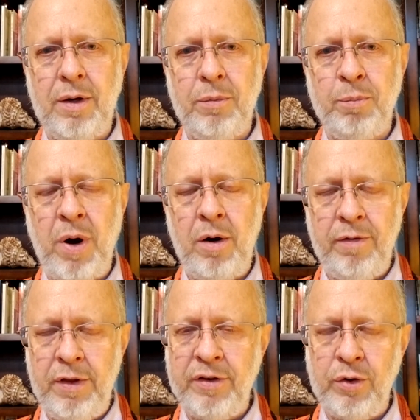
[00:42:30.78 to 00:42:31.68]
part of
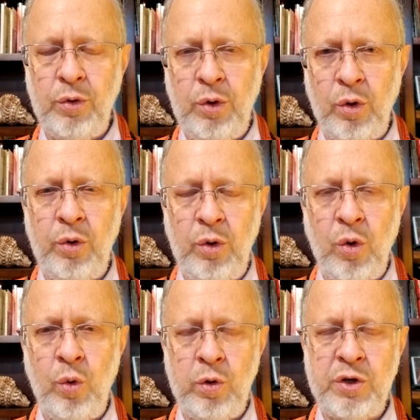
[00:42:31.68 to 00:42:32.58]
this, the
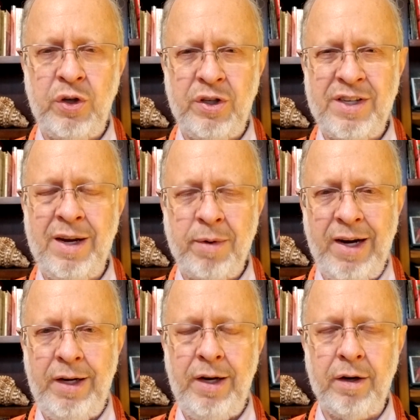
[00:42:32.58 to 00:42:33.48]
whole same
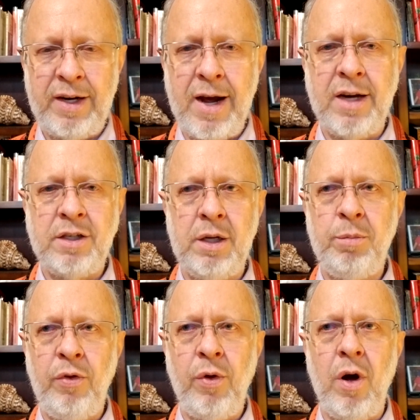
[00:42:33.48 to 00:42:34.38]
idea, concept,
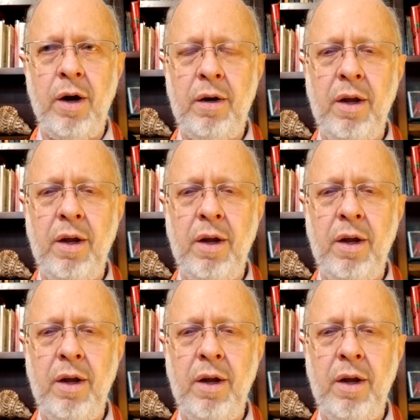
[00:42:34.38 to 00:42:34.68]
thought,